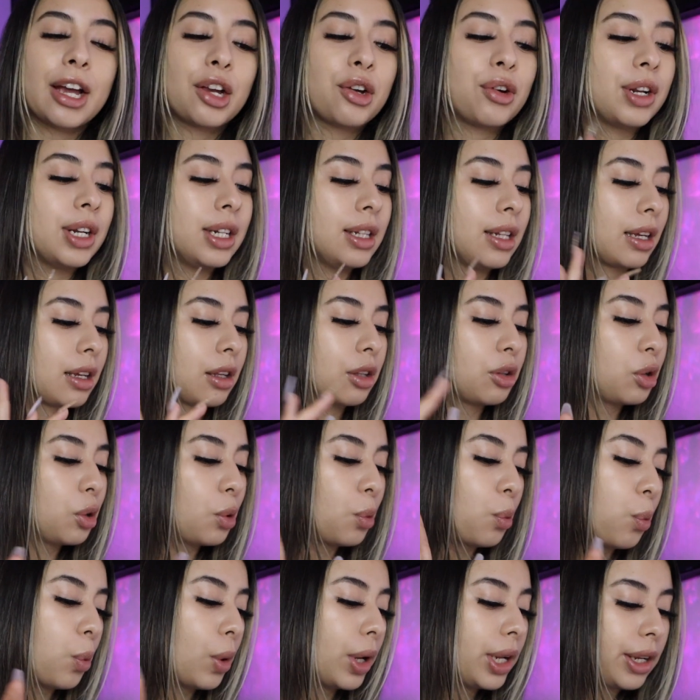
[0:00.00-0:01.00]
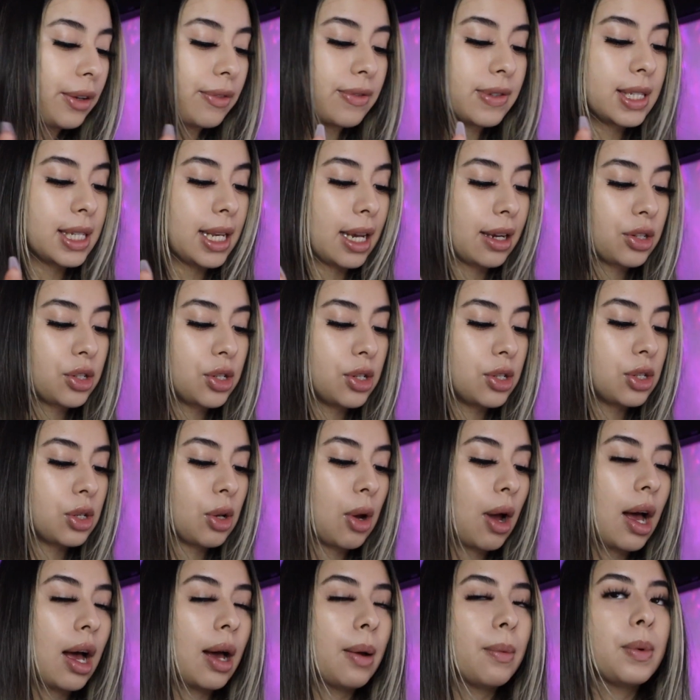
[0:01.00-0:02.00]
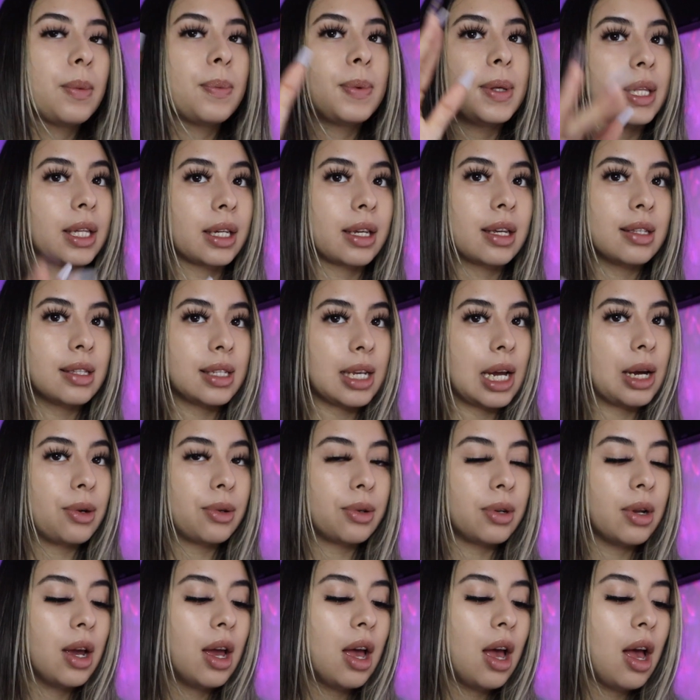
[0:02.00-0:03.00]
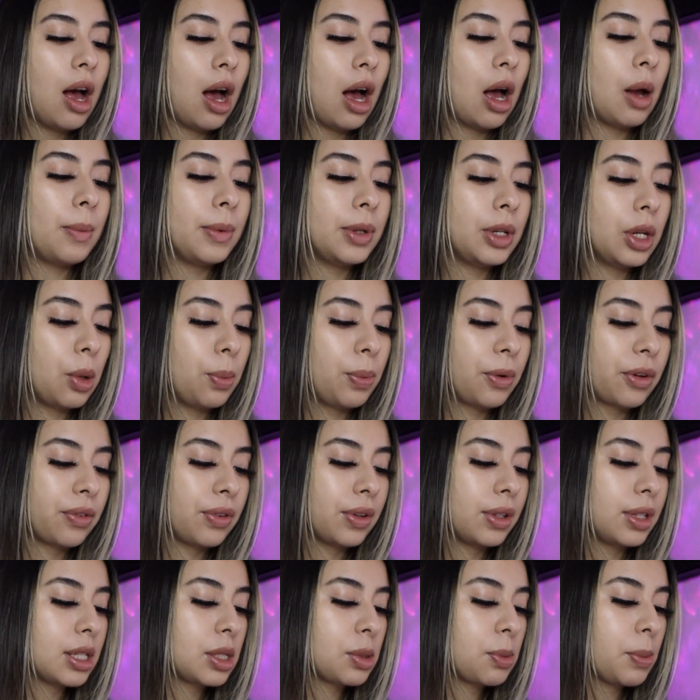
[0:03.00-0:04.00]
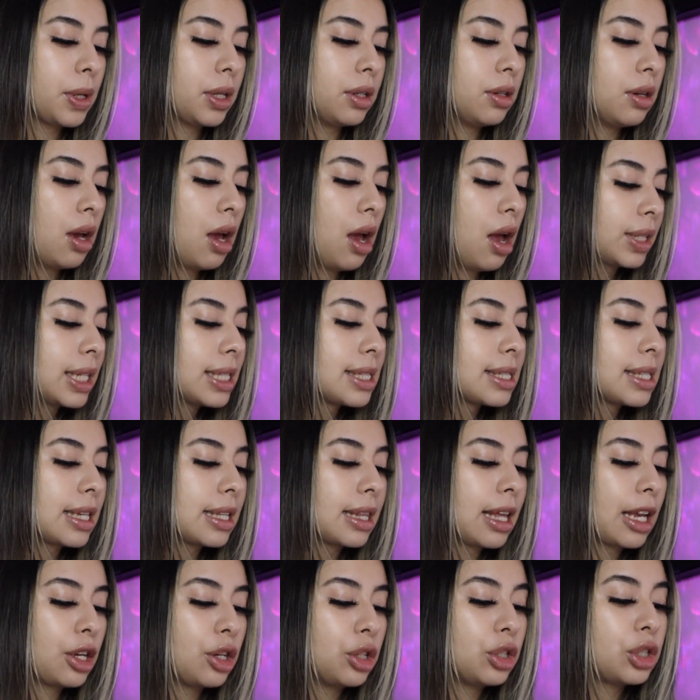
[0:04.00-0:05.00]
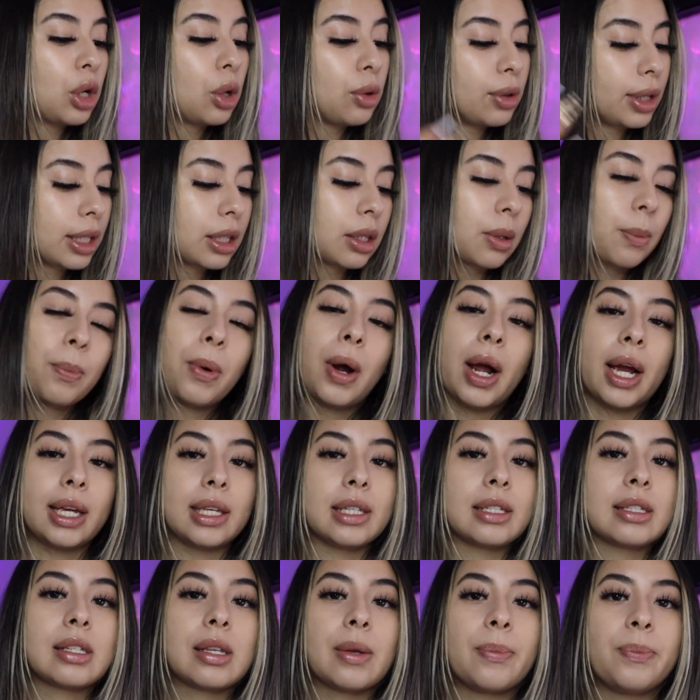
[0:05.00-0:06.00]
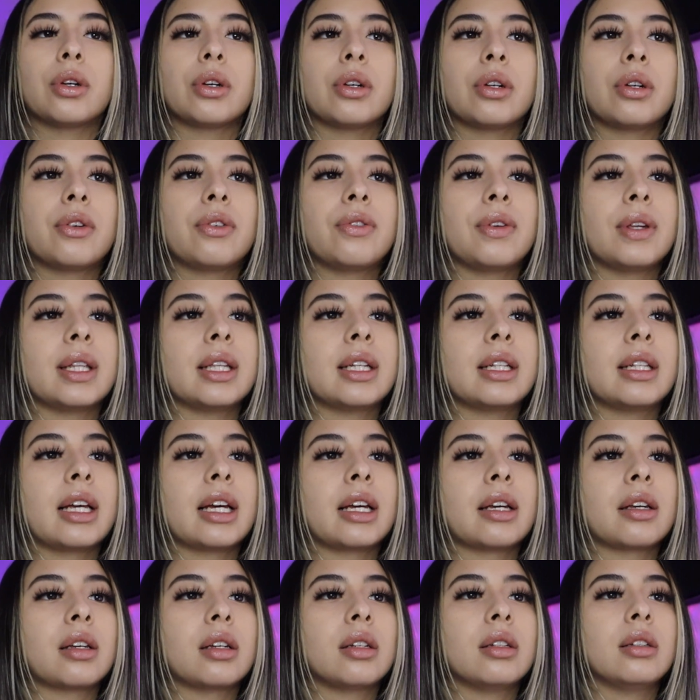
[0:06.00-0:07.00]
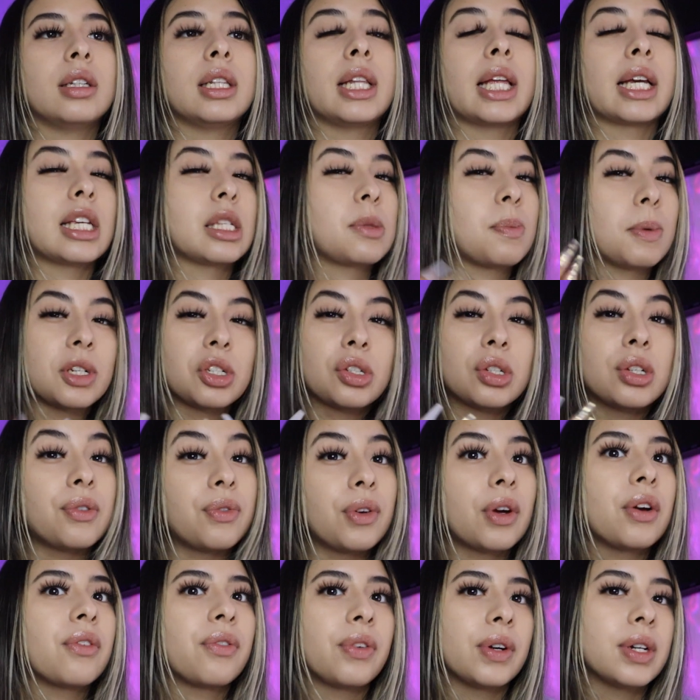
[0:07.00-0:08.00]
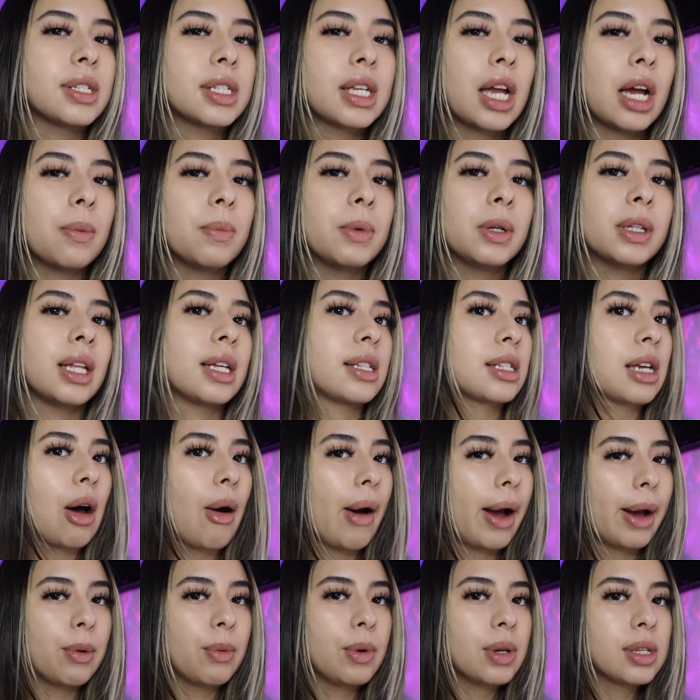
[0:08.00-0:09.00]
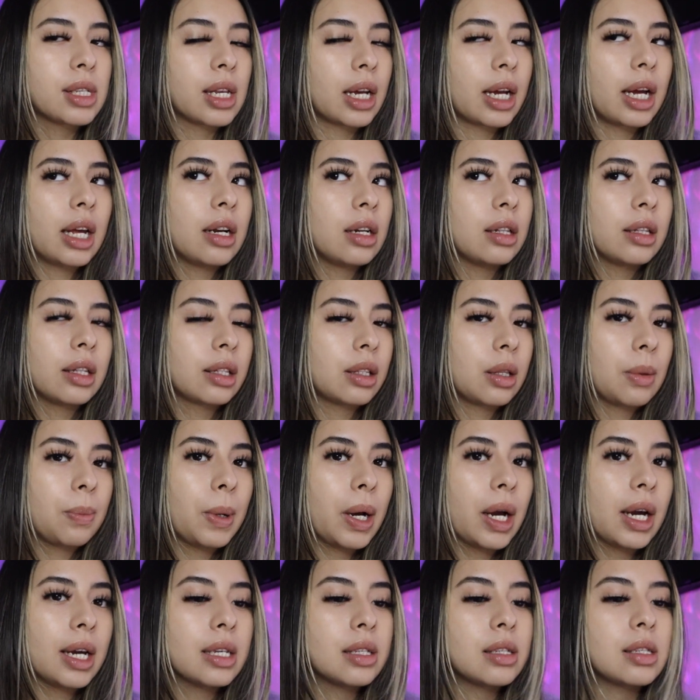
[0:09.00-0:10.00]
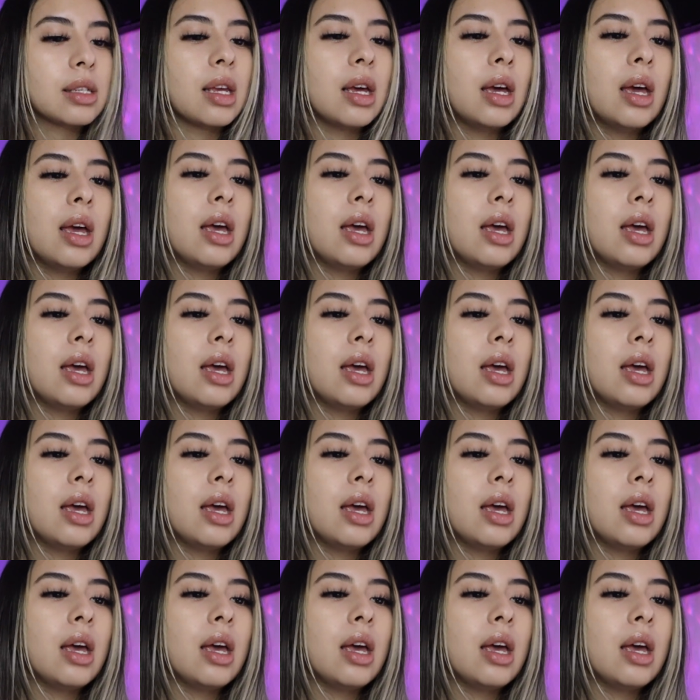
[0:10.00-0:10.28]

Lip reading: created like a little what if section, so I'm gonna be looking down on my notebook for this one. Let's say that you don't like the price. You're feeling like especially if you're a first timer, that's how I was, like I didn't like the price.